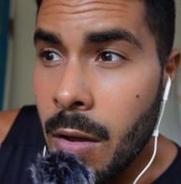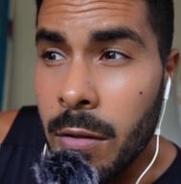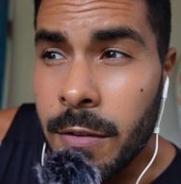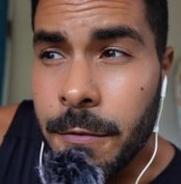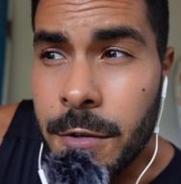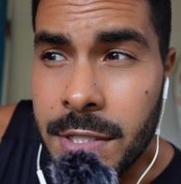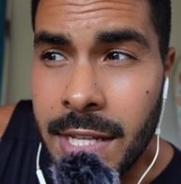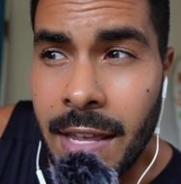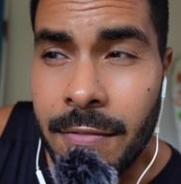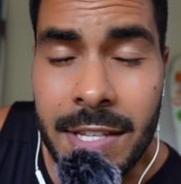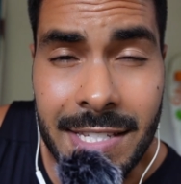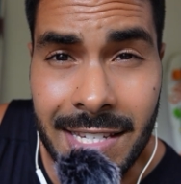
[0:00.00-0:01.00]
On the first day
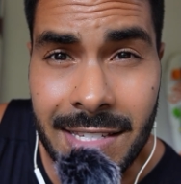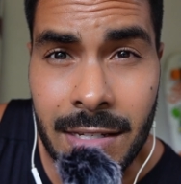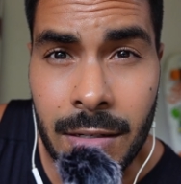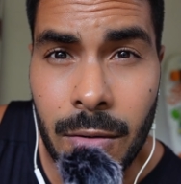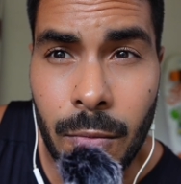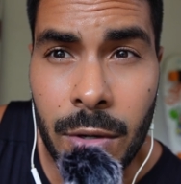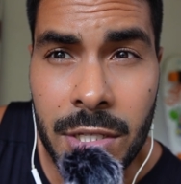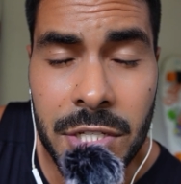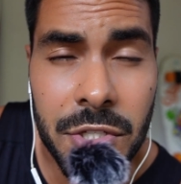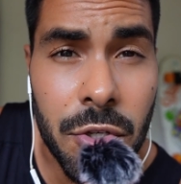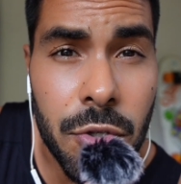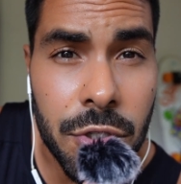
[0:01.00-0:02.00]
of the season, which
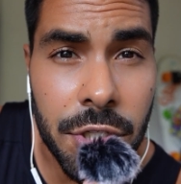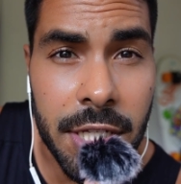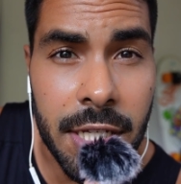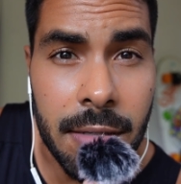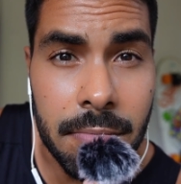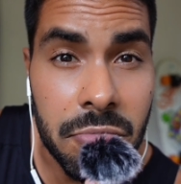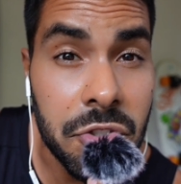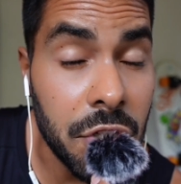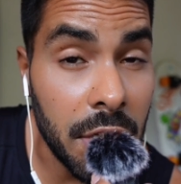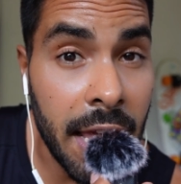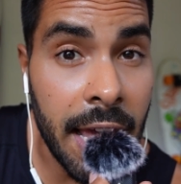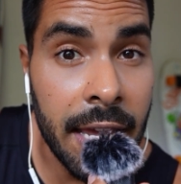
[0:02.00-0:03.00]
is usually
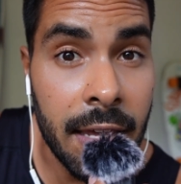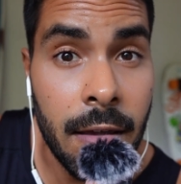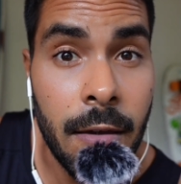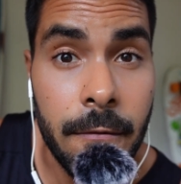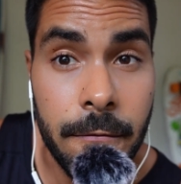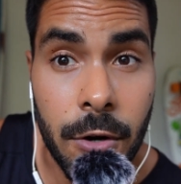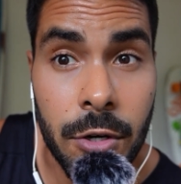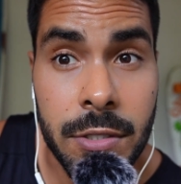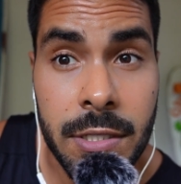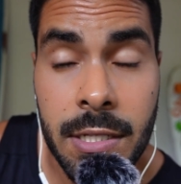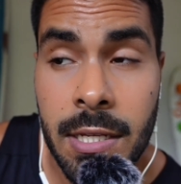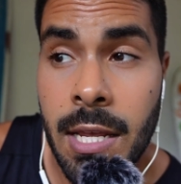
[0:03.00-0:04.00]
July
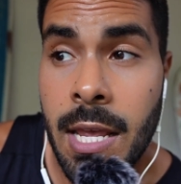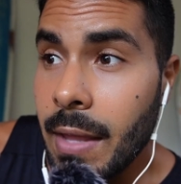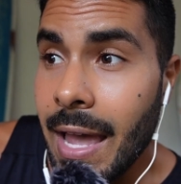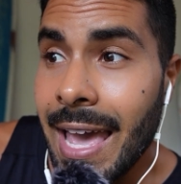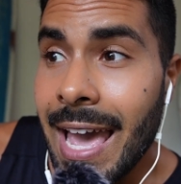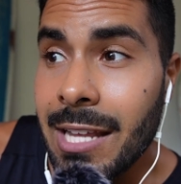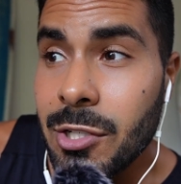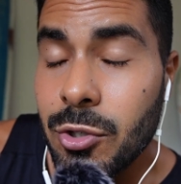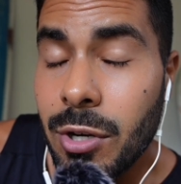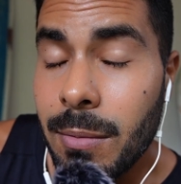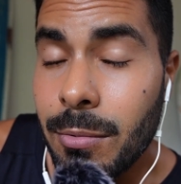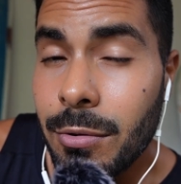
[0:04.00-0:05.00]
1st, I had
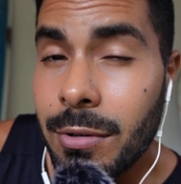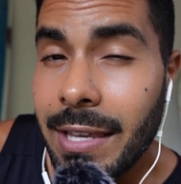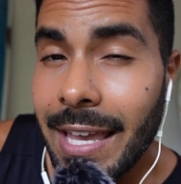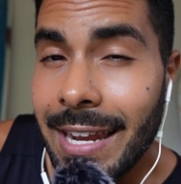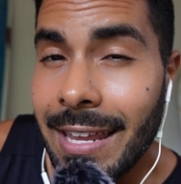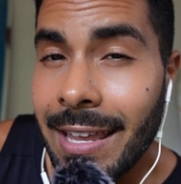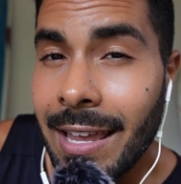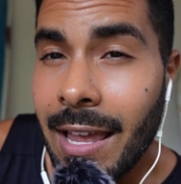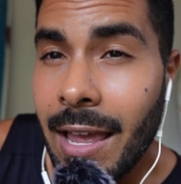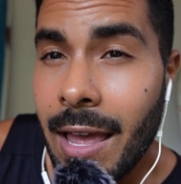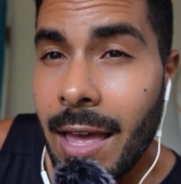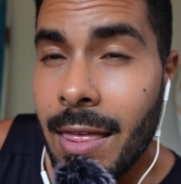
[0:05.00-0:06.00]
trouble getting
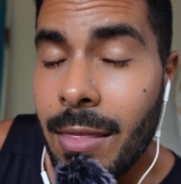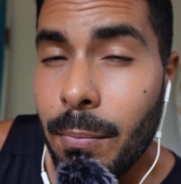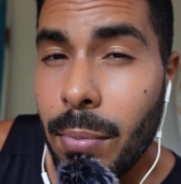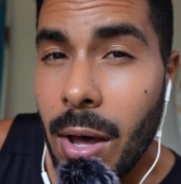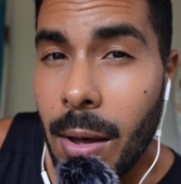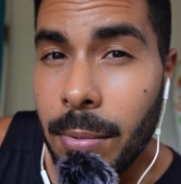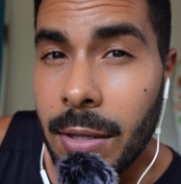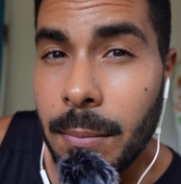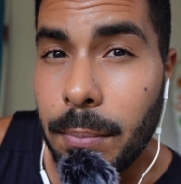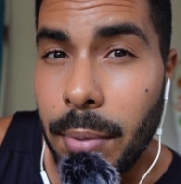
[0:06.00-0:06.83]
the public